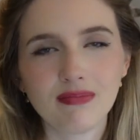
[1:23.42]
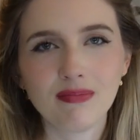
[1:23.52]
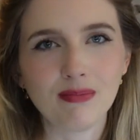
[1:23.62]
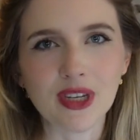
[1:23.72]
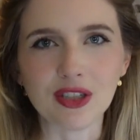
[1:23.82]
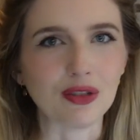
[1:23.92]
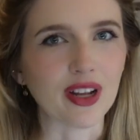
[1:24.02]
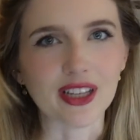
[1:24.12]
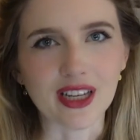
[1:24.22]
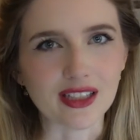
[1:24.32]
Me too,
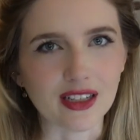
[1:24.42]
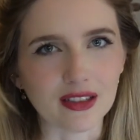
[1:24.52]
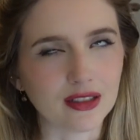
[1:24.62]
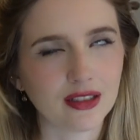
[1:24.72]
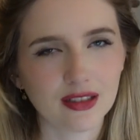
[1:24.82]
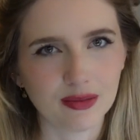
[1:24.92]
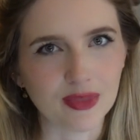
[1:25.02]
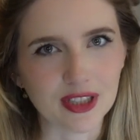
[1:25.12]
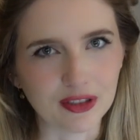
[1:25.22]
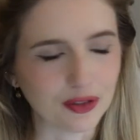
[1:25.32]
Aliasia.
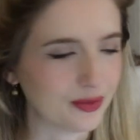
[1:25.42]
Me too.